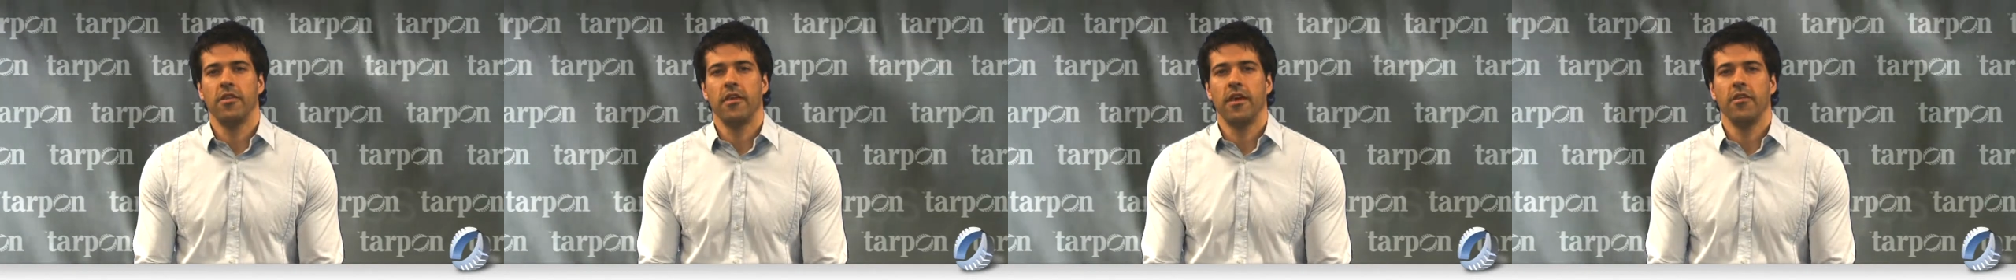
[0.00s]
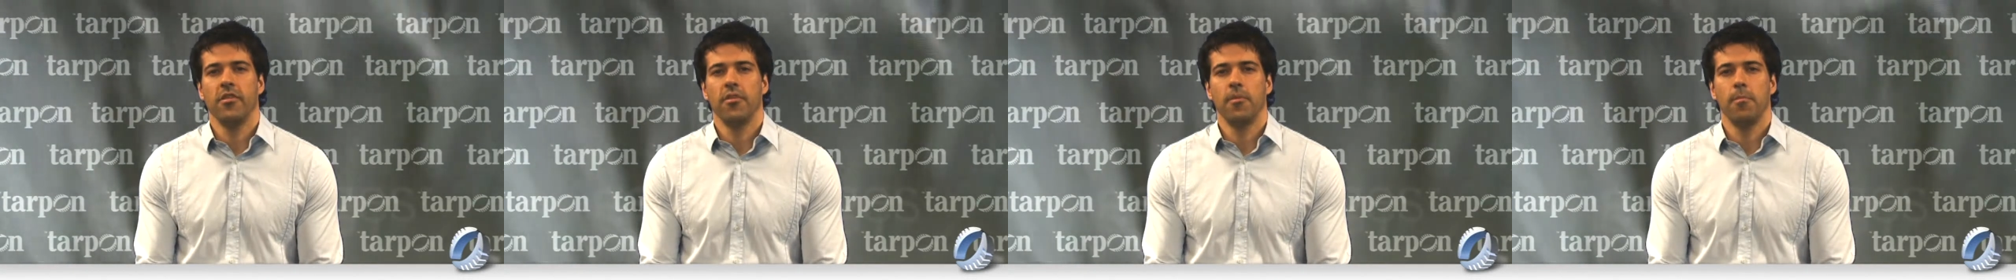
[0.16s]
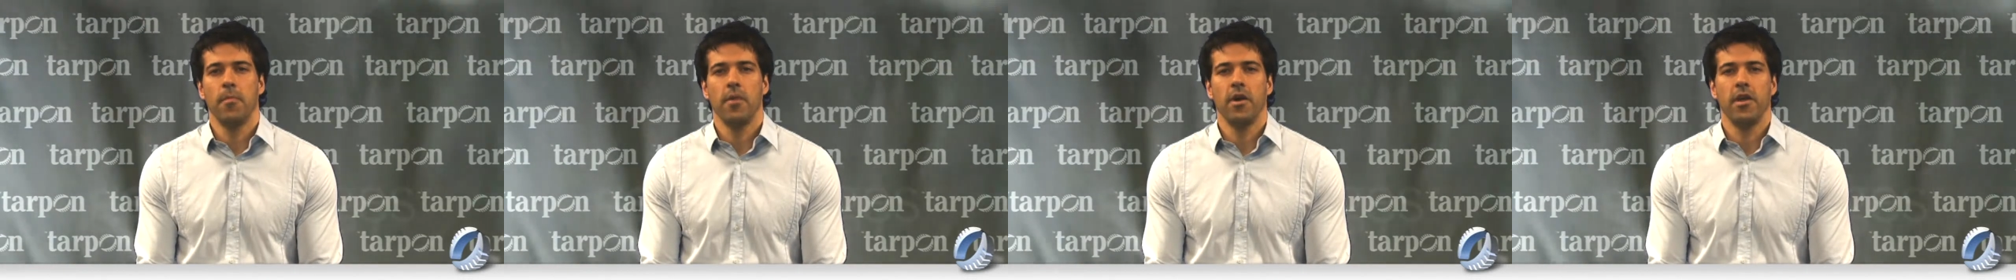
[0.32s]

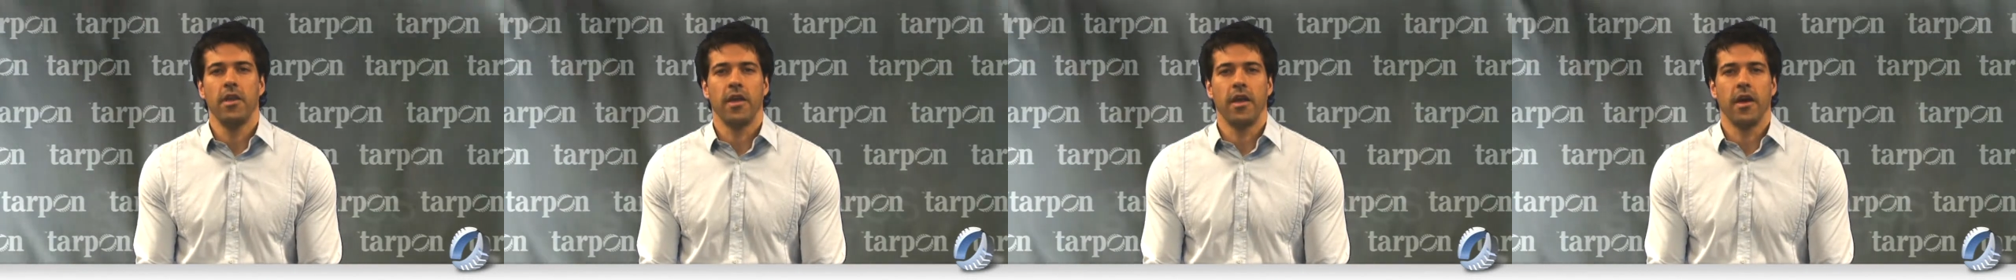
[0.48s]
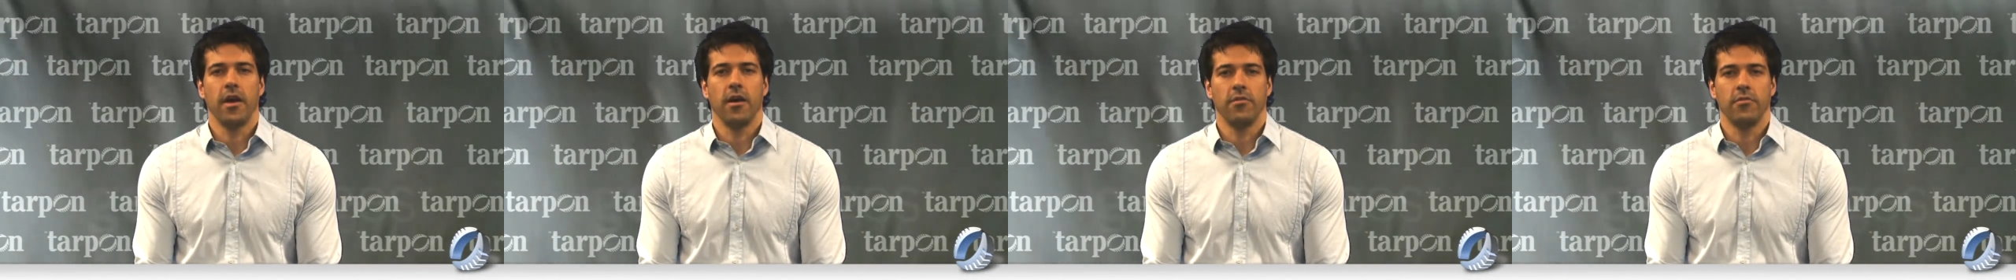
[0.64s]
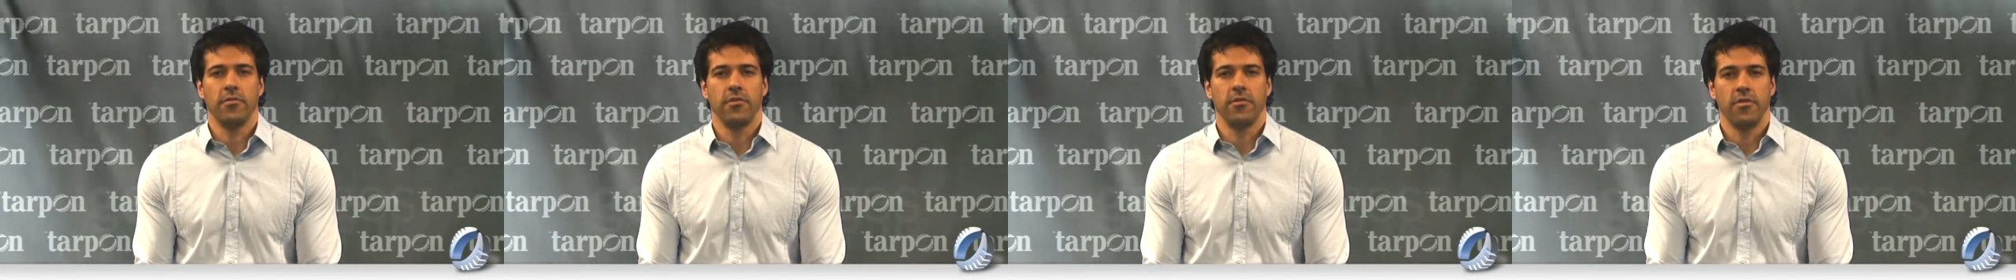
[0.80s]
take the money
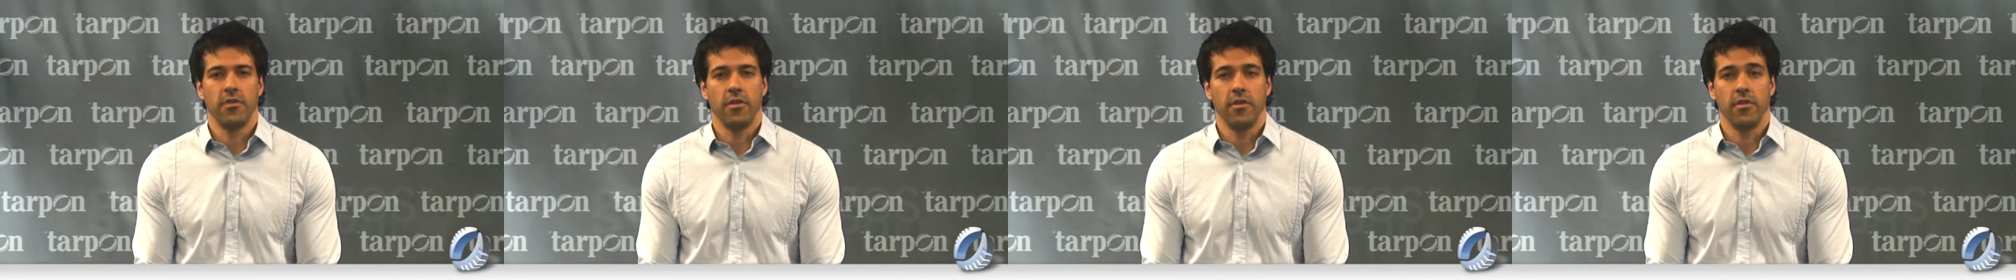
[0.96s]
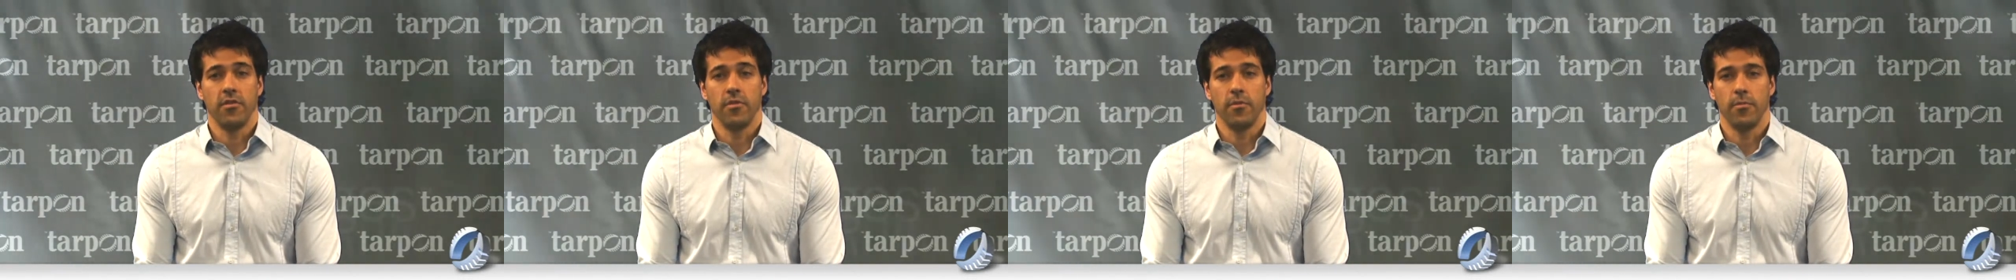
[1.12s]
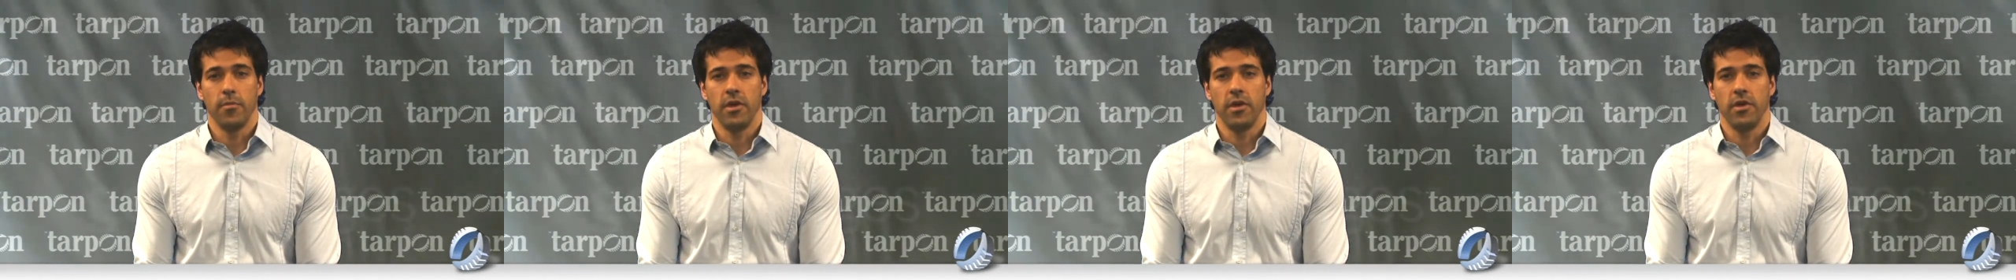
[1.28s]
out of the
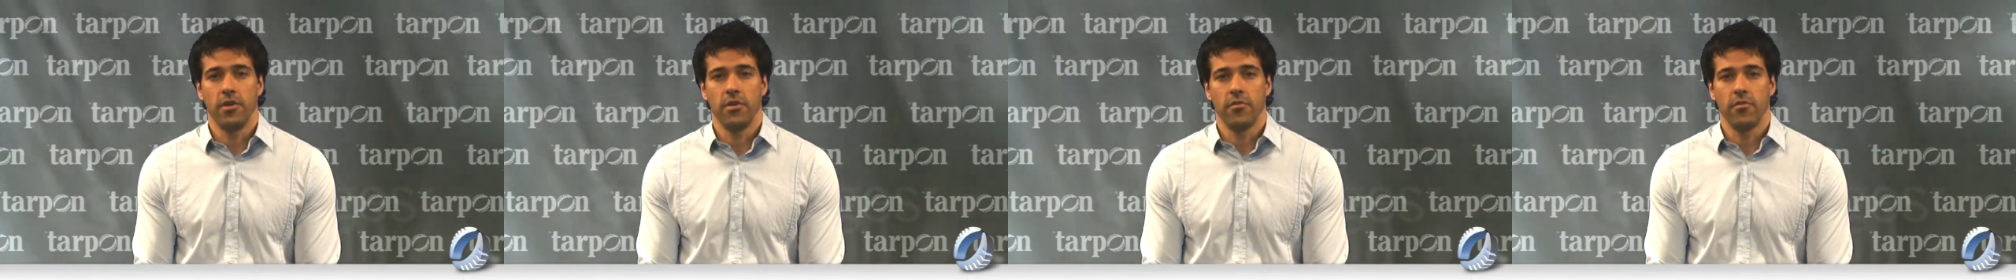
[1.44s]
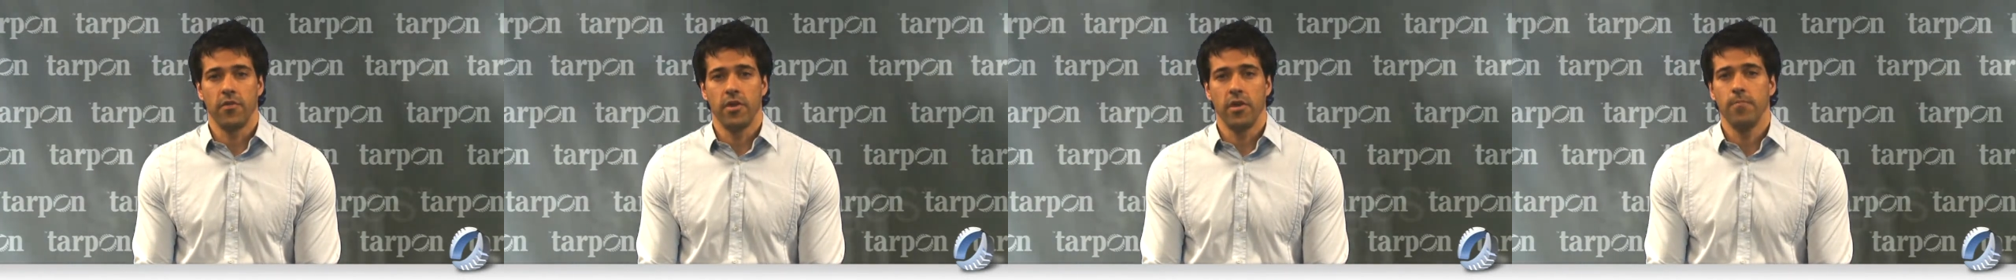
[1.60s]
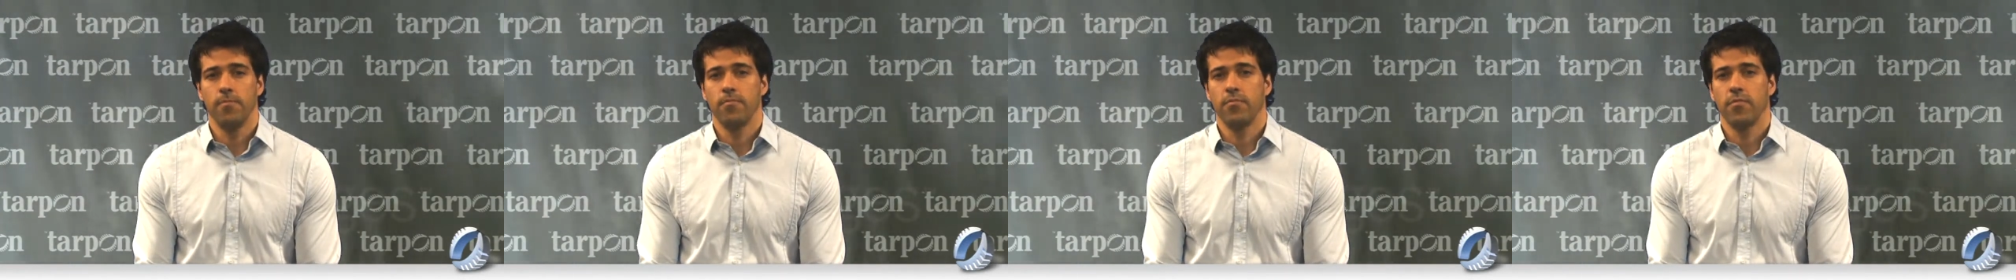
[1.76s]

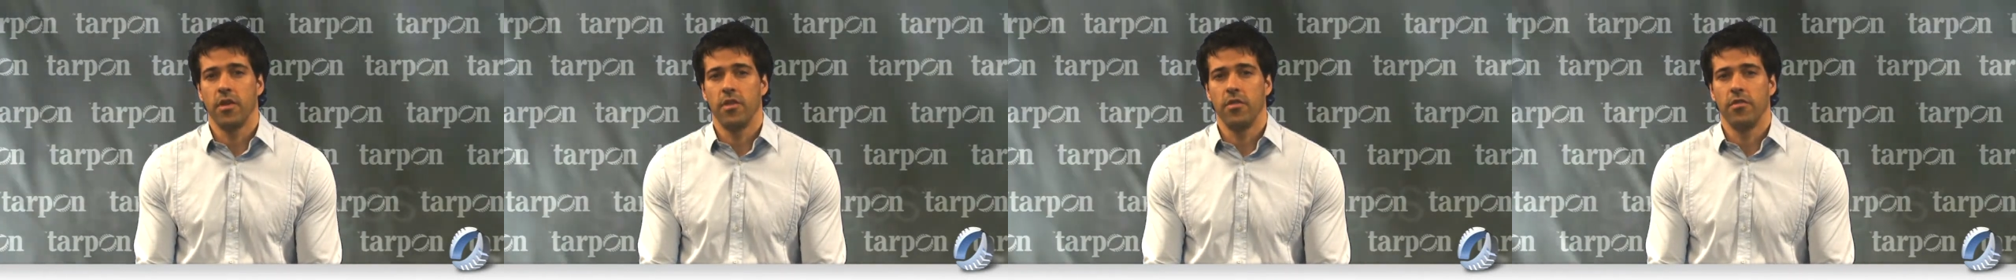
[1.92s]
intermediary